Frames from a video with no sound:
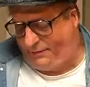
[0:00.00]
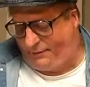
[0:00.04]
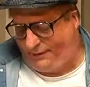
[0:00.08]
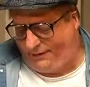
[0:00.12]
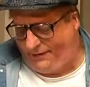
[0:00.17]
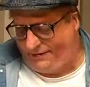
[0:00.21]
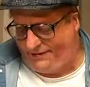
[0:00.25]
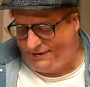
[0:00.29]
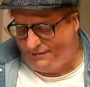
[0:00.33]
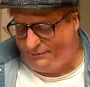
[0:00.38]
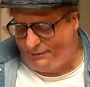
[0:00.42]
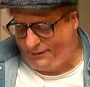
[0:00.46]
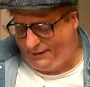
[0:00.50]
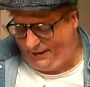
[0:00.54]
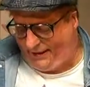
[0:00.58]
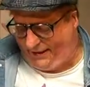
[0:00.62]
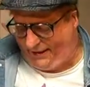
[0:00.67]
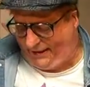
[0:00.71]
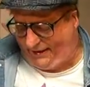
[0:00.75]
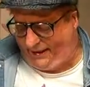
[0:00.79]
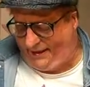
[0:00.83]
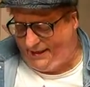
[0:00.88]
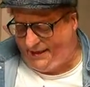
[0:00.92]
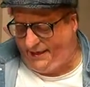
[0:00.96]
one that's not really
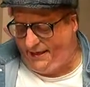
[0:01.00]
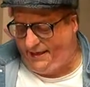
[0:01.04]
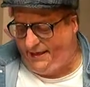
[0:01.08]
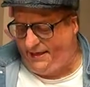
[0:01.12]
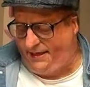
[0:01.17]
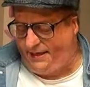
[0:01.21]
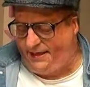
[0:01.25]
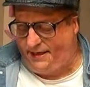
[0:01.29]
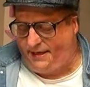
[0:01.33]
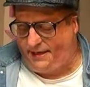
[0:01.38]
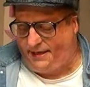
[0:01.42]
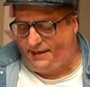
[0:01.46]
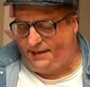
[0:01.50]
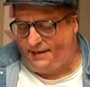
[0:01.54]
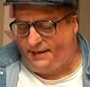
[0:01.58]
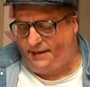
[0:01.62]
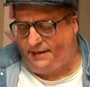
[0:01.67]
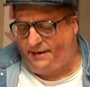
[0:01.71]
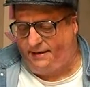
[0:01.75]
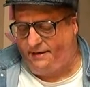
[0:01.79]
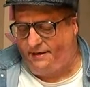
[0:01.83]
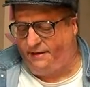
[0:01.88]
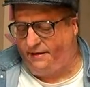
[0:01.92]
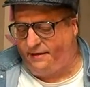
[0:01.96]
a key,
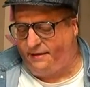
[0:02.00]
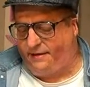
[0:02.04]
Daredevil